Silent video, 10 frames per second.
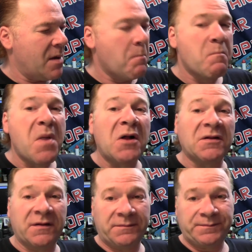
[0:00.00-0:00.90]

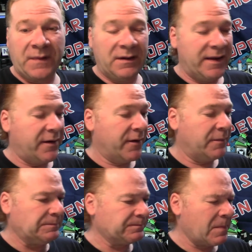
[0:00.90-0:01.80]
malt liquor.
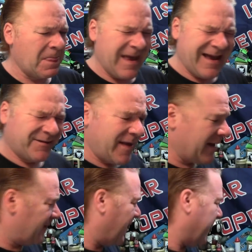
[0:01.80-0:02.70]
It has
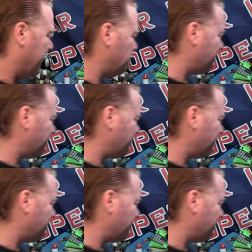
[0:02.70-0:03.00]
that